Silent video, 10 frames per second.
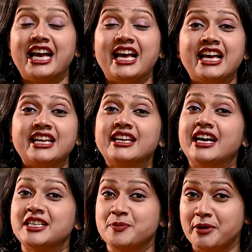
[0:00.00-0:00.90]
And
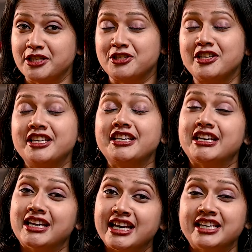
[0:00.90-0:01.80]
I especially
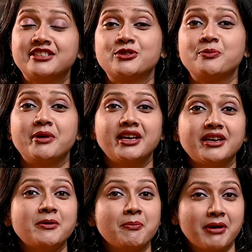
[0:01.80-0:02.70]
like to
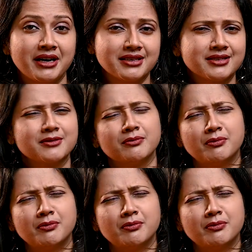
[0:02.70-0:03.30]
bake pies,